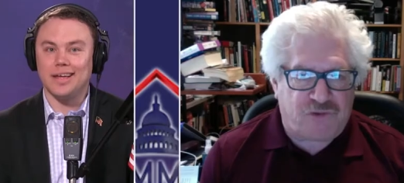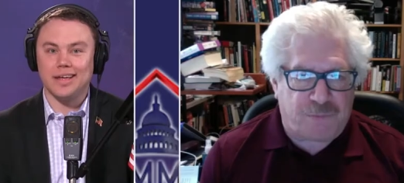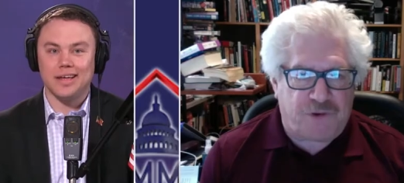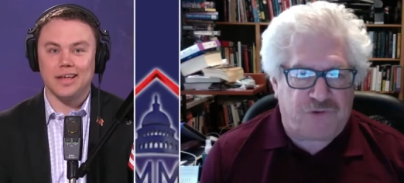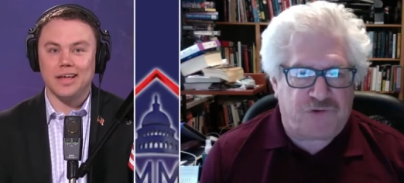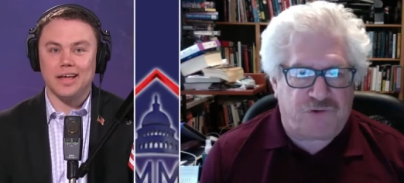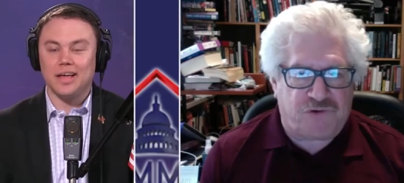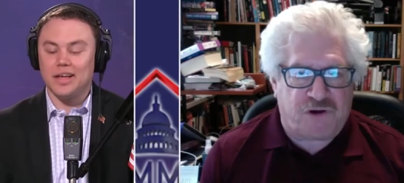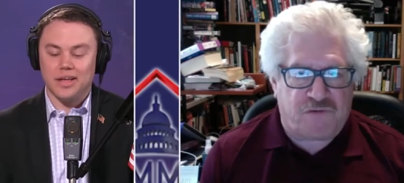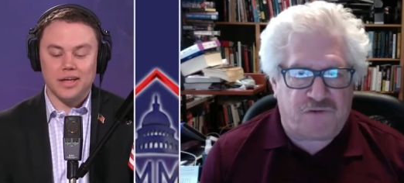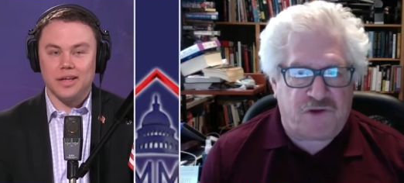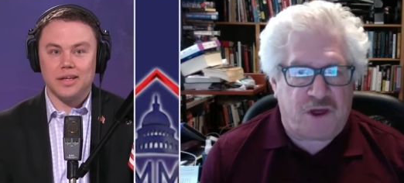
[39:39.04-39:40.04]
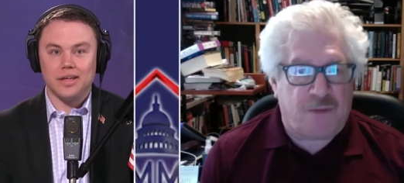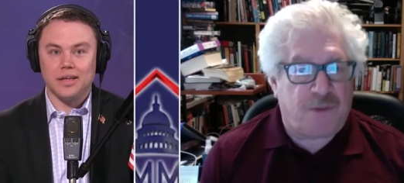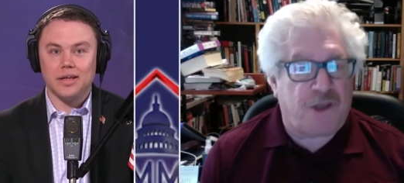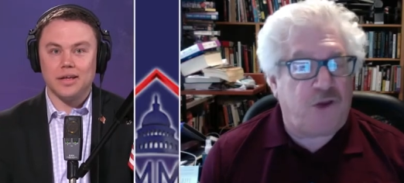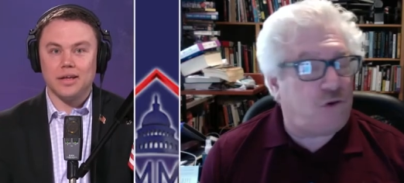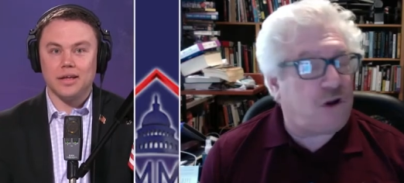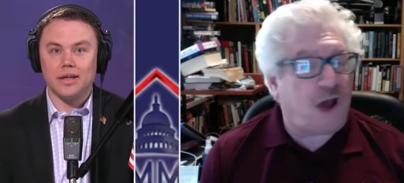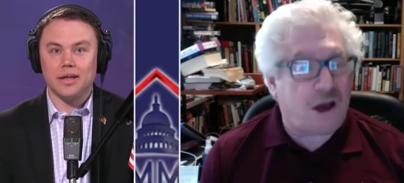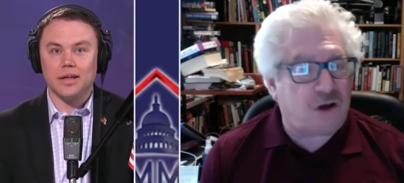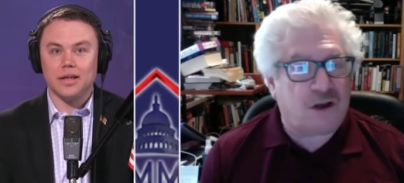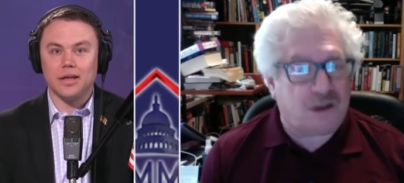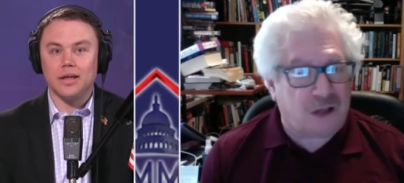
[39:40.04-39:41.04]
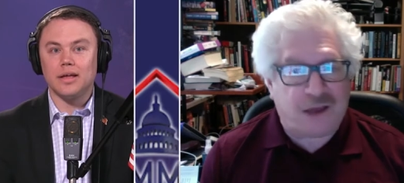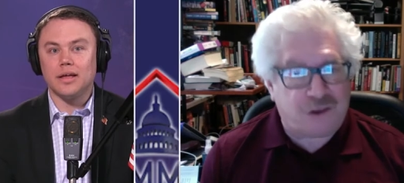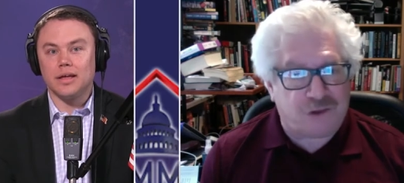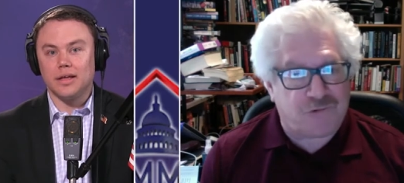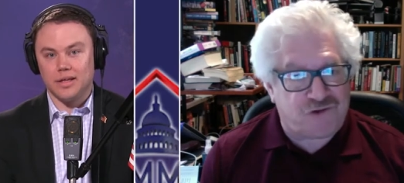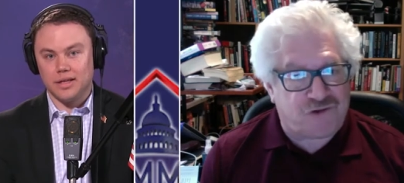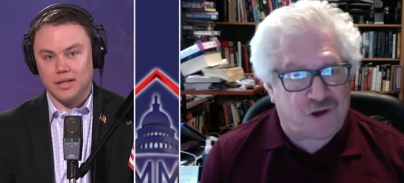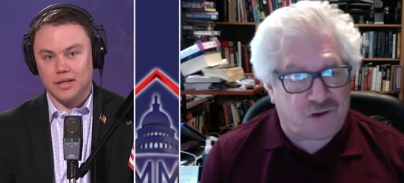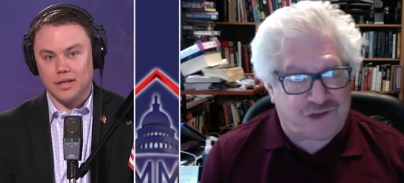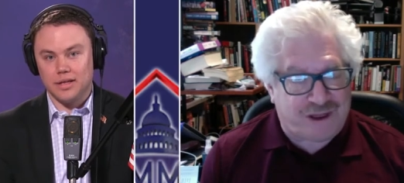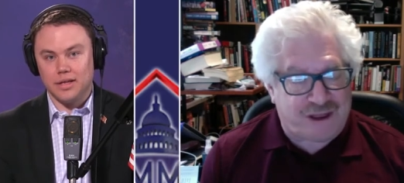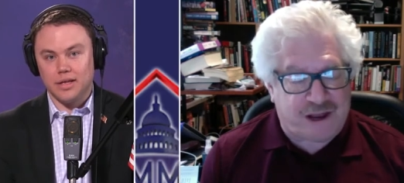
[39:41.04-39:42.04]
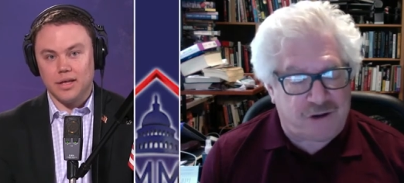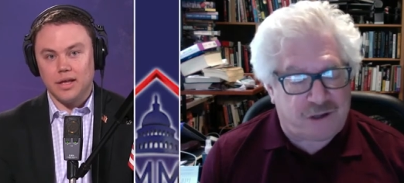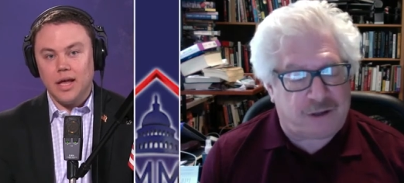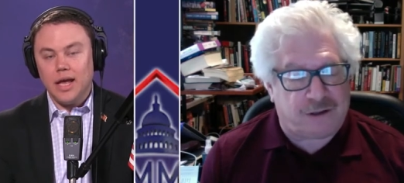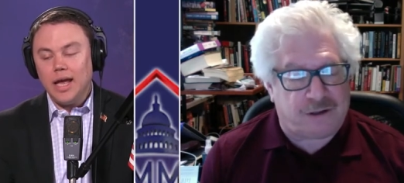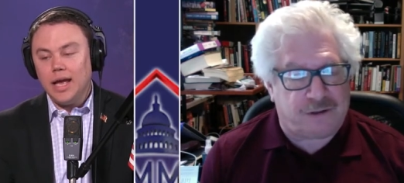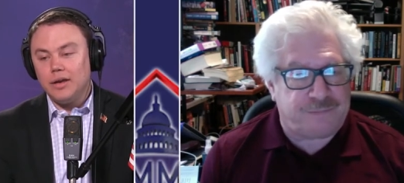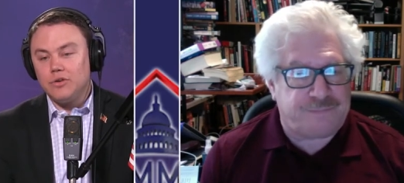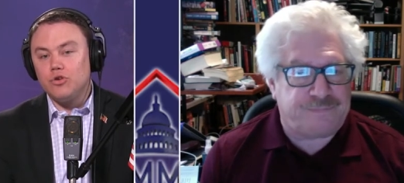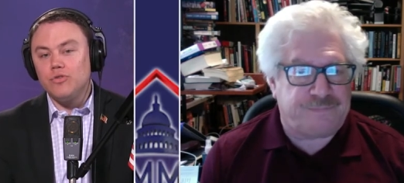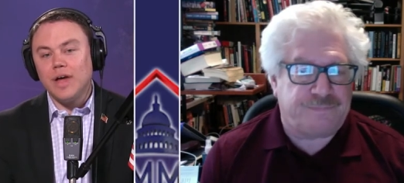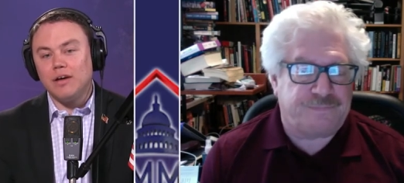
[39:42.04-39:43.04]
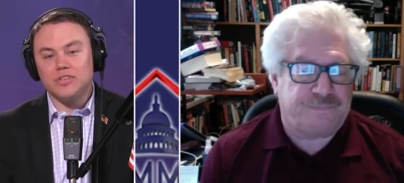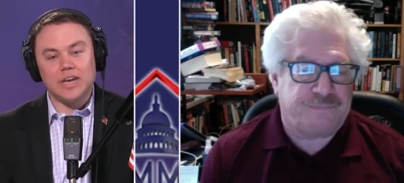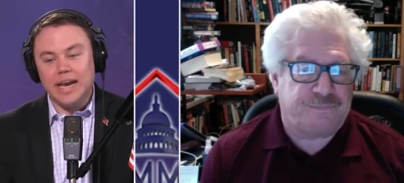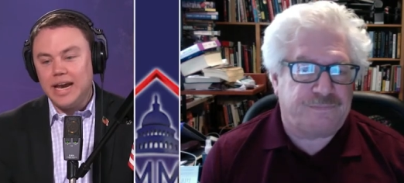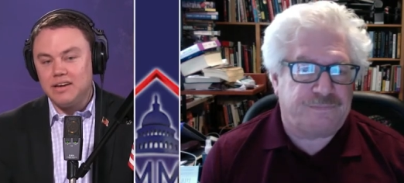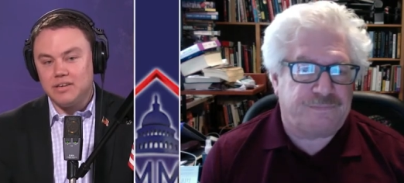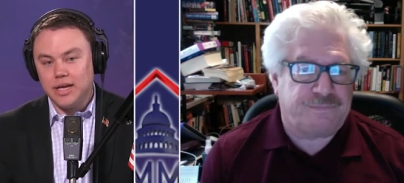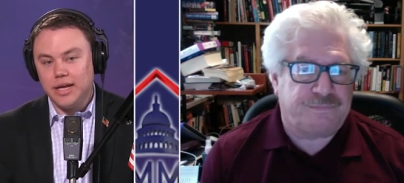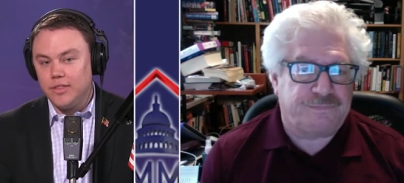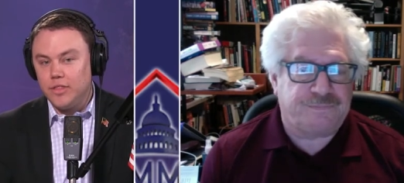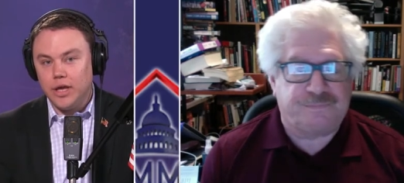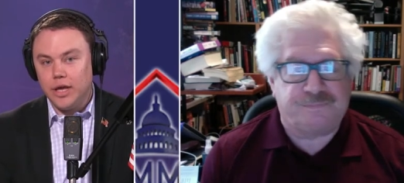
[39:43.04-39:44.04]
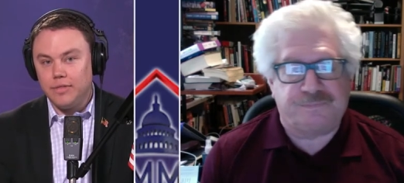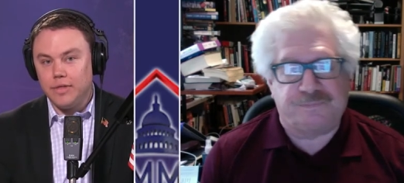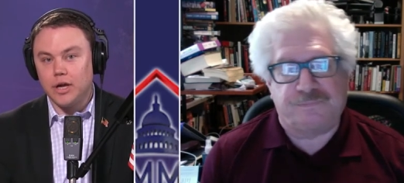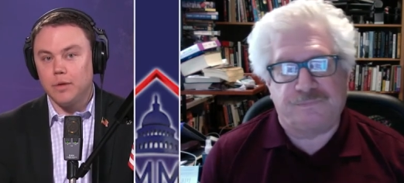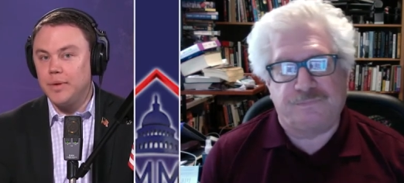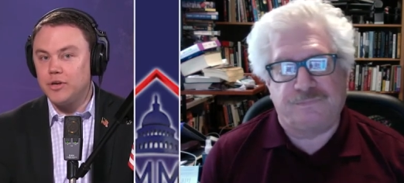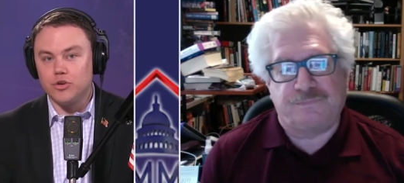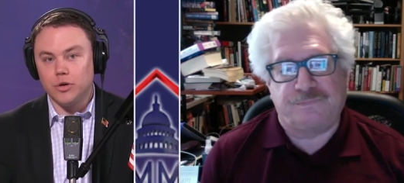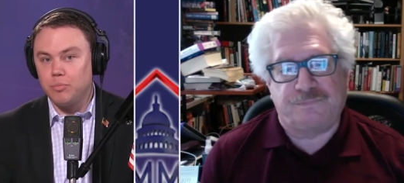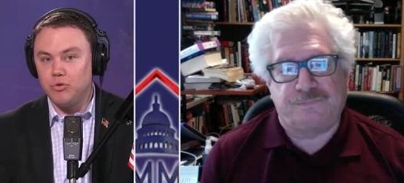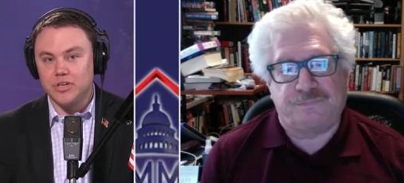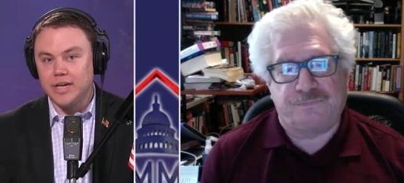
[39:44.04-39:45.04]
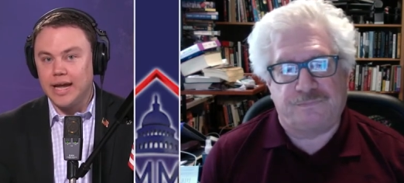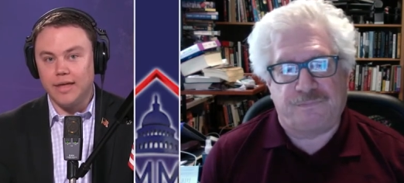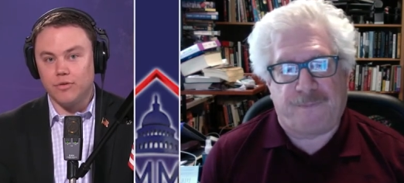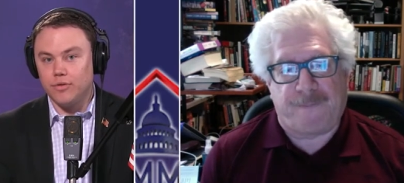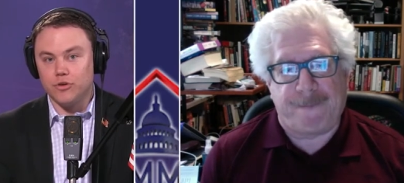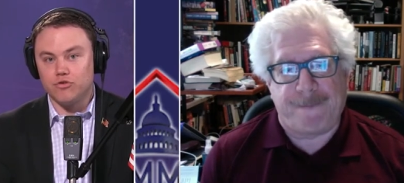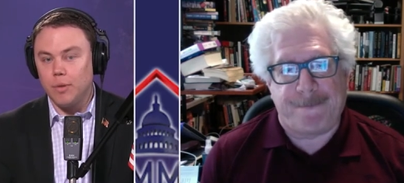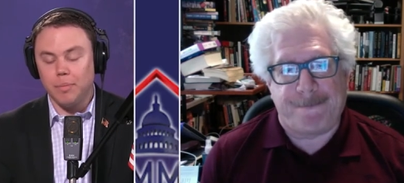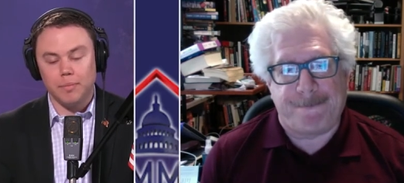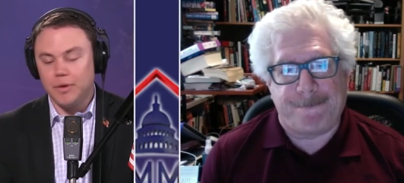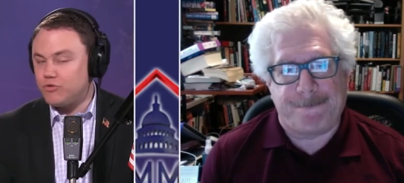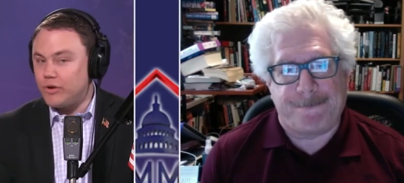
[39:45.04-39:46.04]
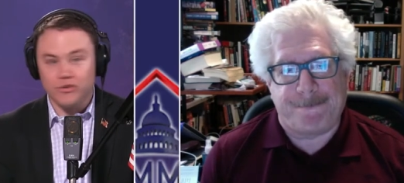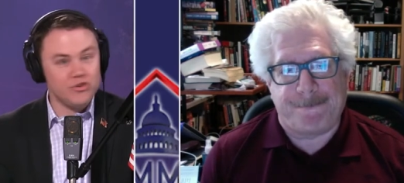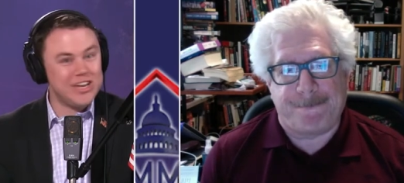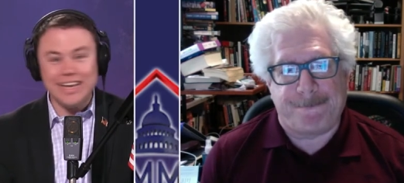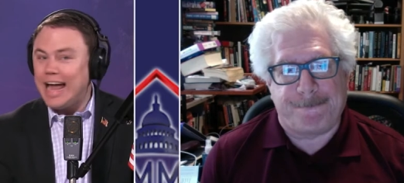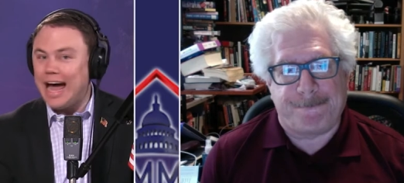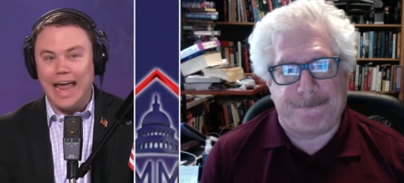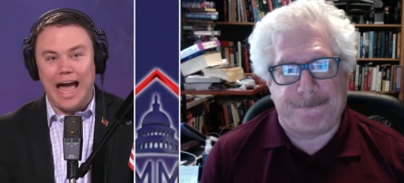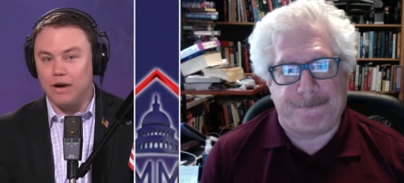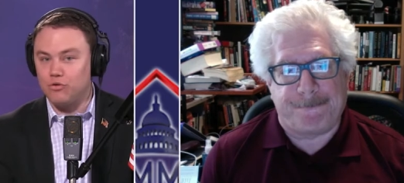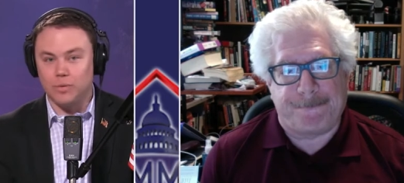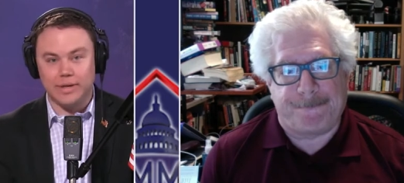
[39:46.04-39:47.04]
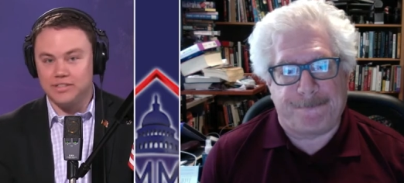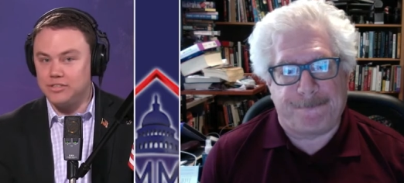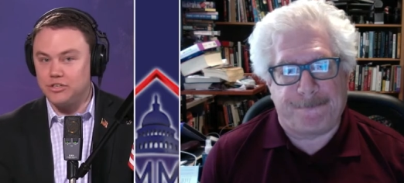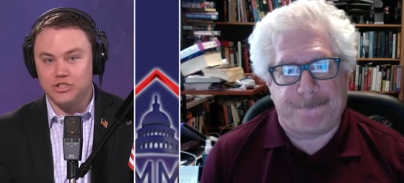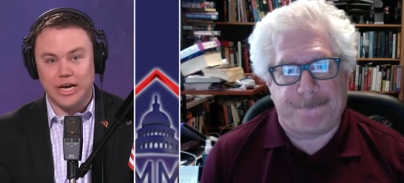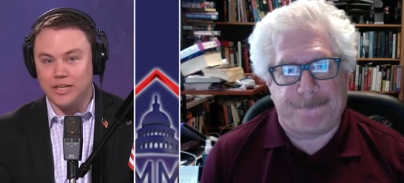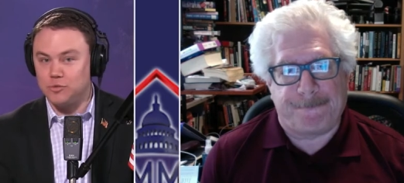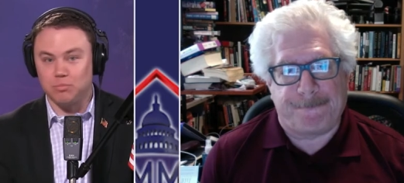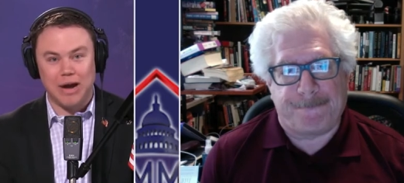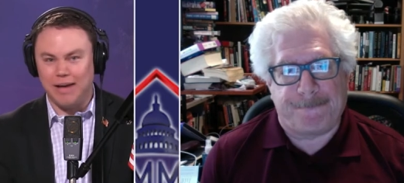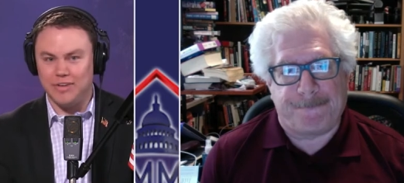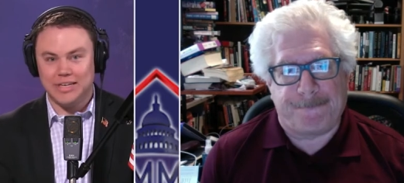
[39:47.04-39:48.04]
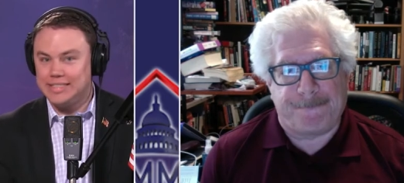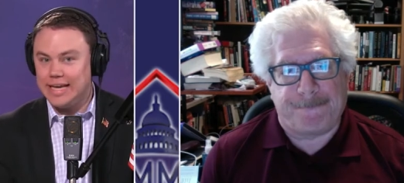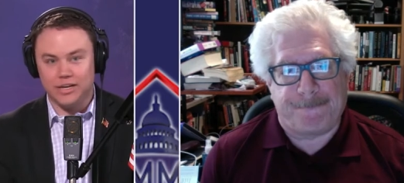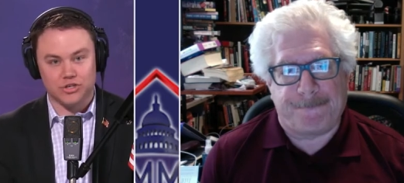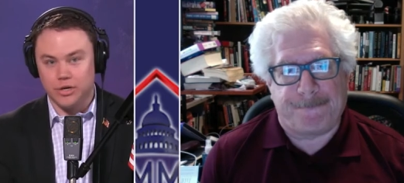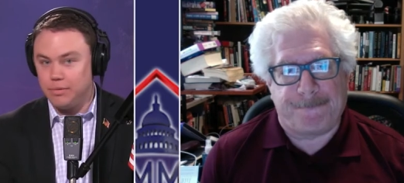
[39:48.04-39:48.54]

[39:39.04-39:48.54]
Speaker 1: postal service but you're not going to like the results i guarantee you in
Speaker 2: 2018 the the commission put together the trump administration did not actually suggest privatization